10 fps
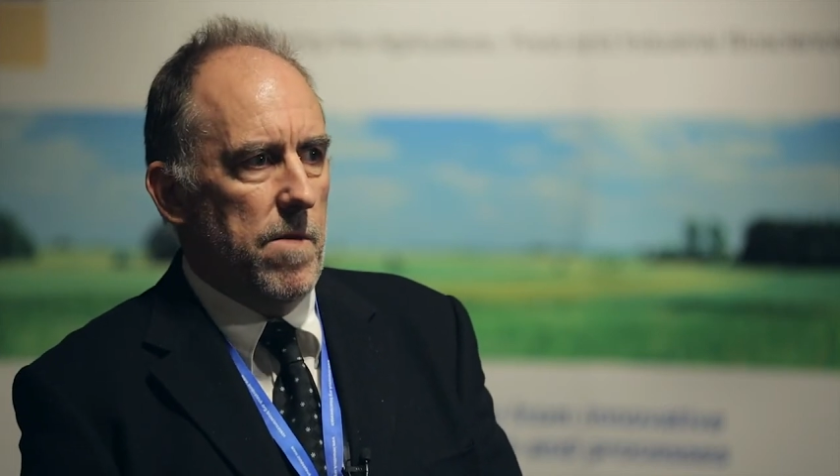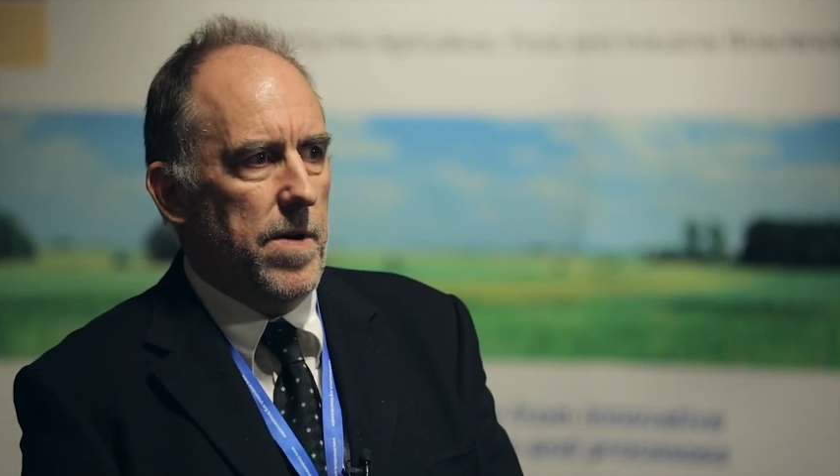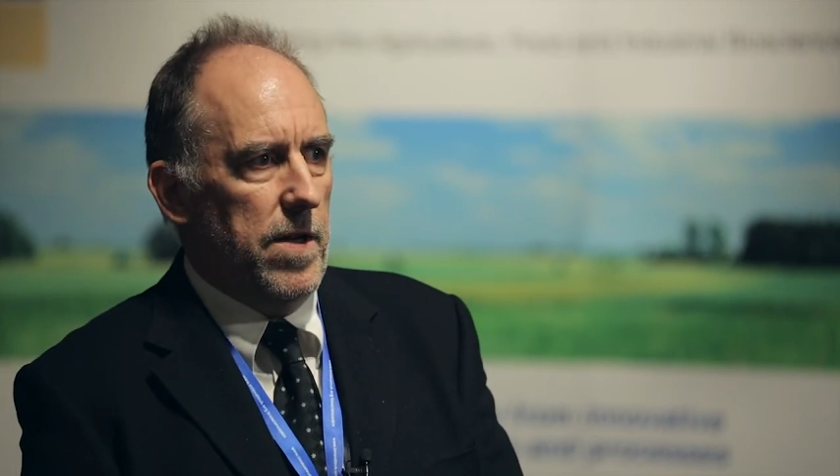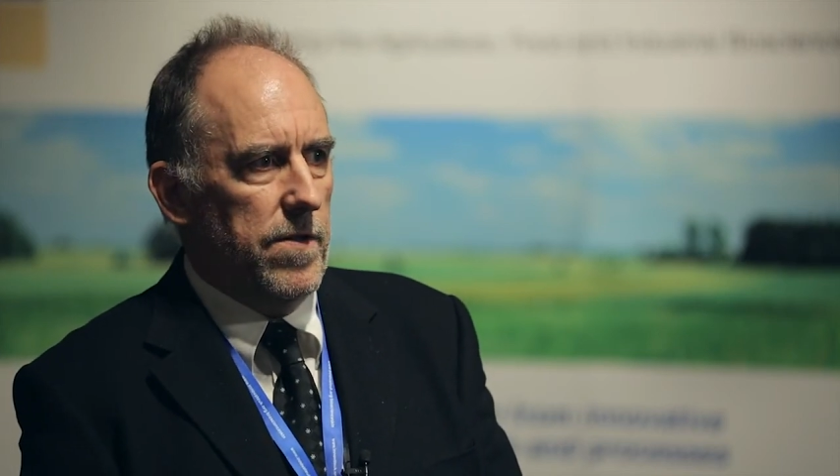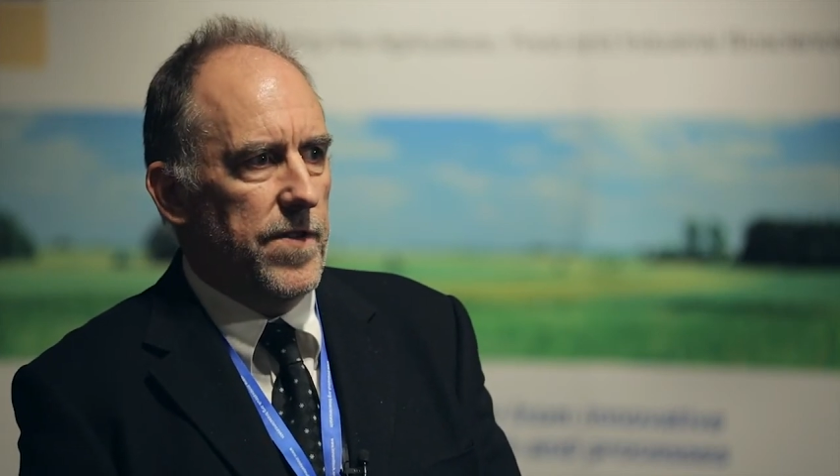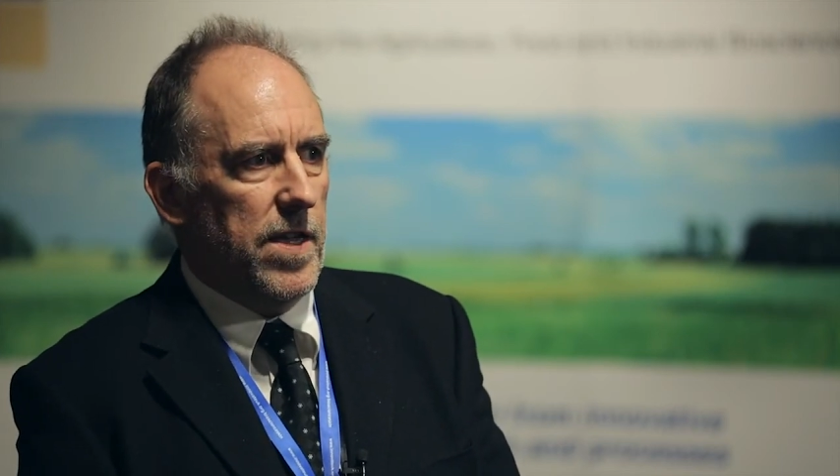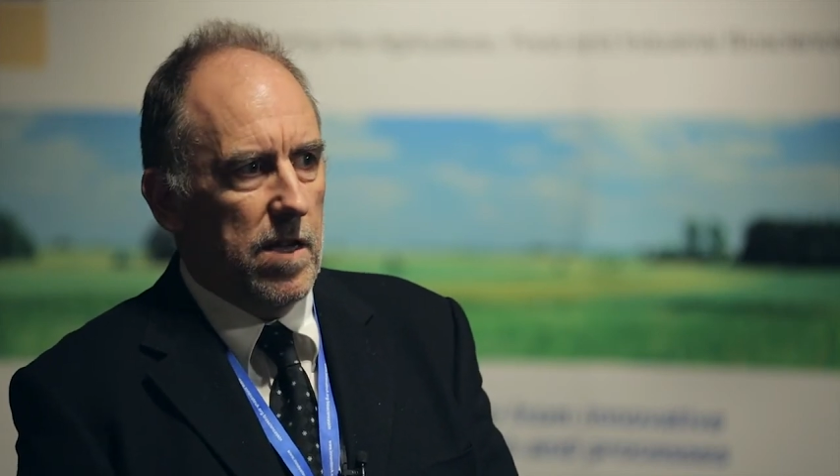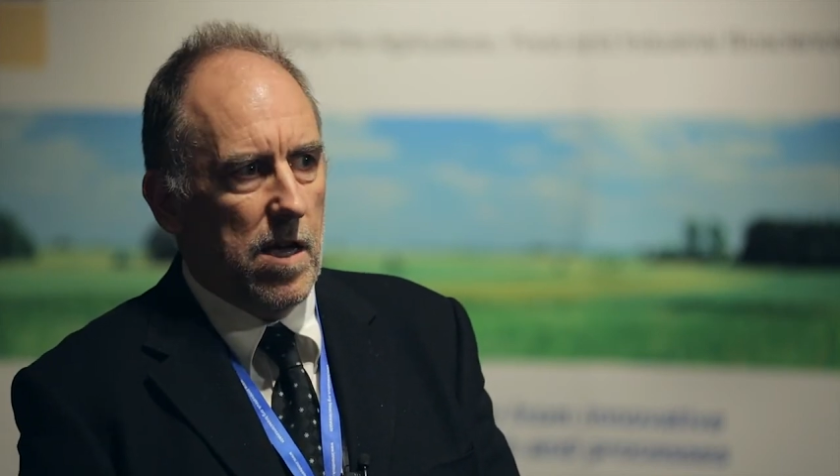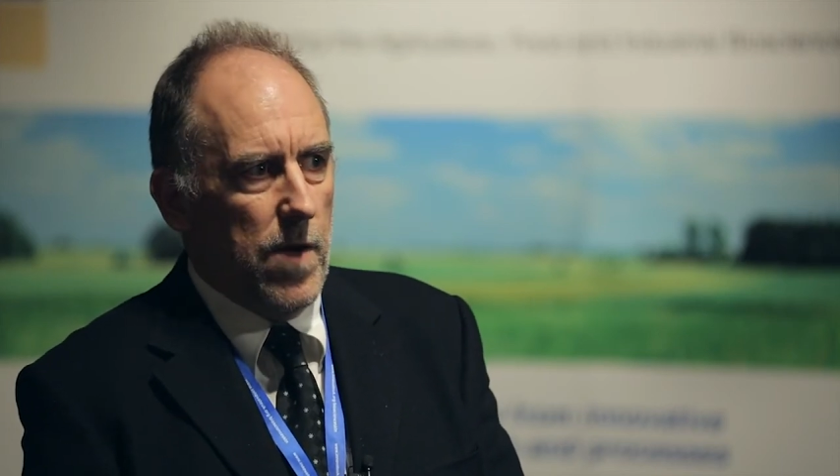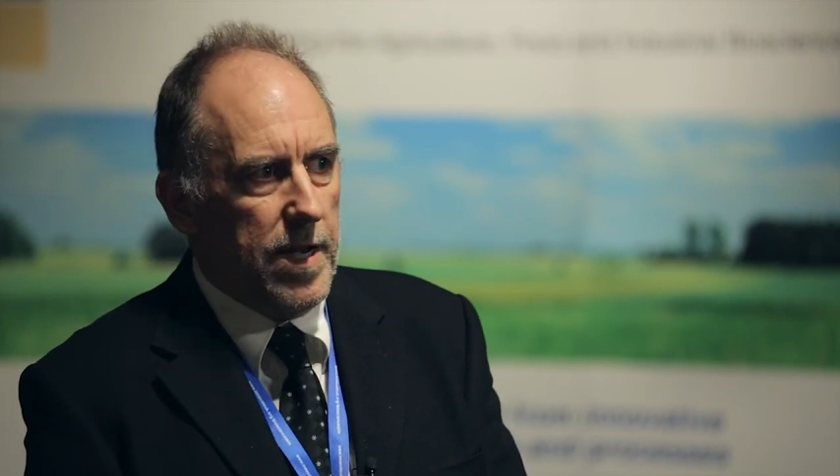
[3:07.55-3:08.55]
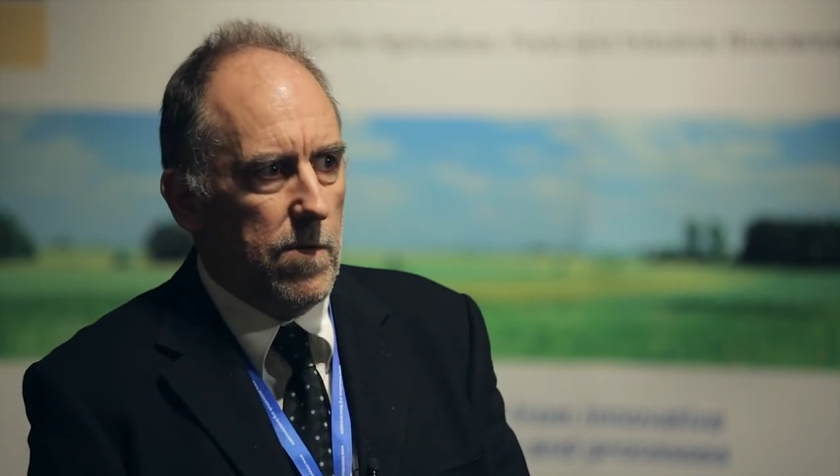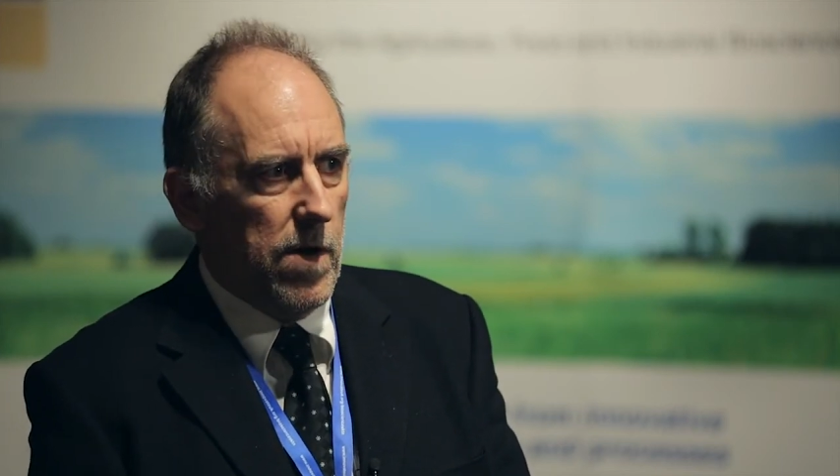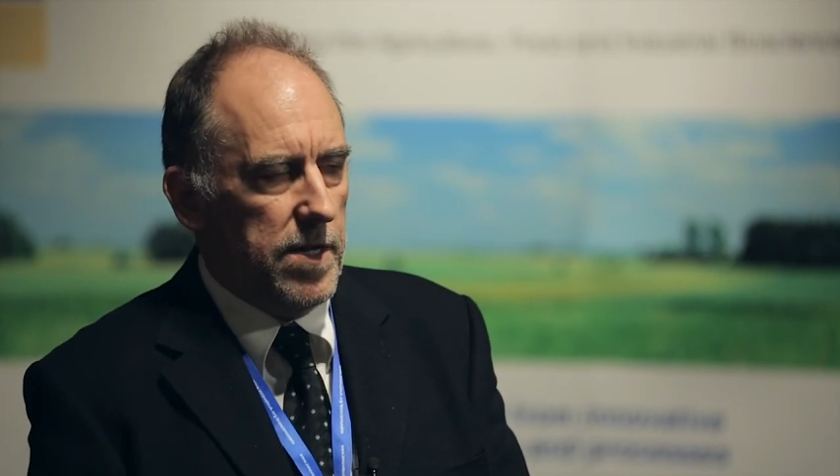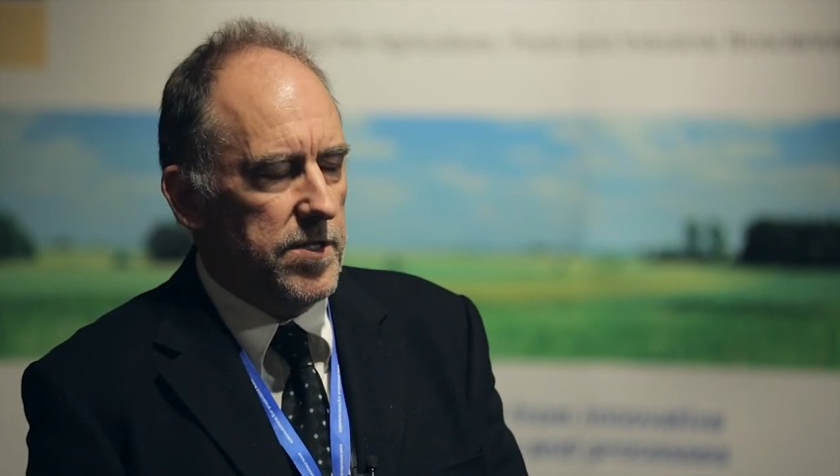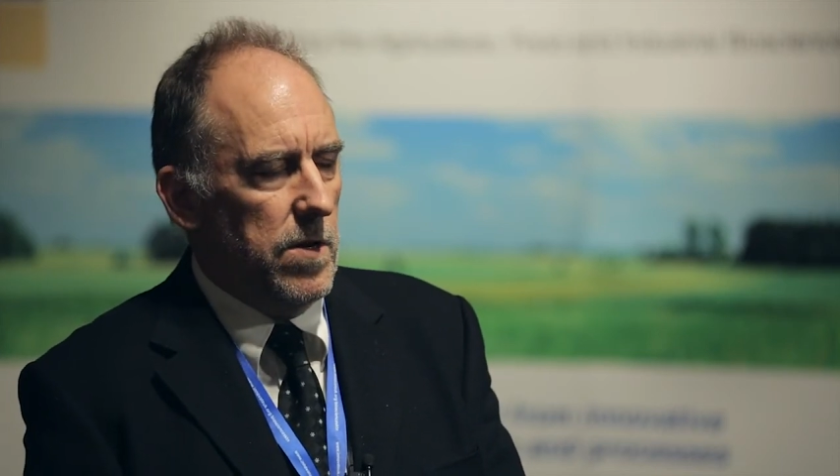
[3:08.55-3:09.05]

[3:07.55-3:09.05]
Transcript: about the thing and go anyway.